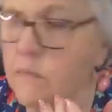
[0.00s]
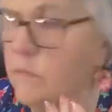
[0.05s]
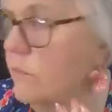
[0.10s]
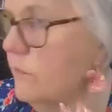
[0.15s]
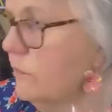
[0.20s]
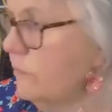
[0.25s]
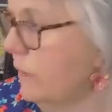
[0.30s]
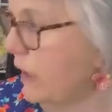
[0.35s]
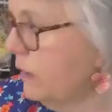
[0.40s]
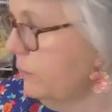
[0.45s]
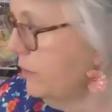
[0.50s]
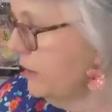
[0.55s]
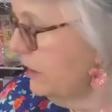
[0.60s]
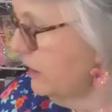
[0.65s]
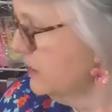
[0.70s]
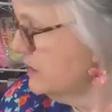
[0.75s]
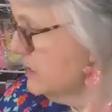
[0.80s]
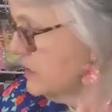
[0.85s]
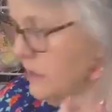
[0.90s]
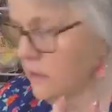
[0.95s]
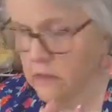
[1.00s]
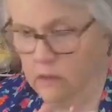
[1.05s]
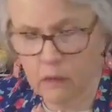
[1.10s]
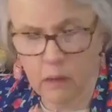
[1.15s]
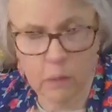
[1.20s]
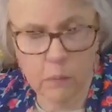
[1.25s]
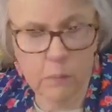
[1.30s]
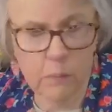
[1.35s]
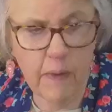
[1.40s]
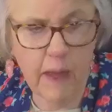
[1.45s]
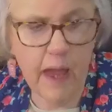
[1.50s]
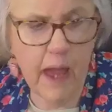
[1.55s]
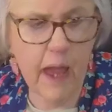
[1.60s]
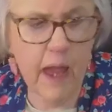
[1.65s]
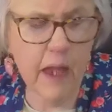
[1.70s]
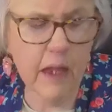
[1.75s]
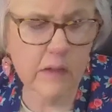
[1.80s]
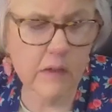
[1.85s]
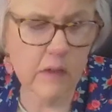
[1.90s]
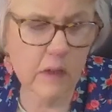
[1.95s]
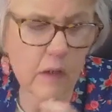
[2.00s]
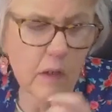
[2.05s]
maybe a silicone mat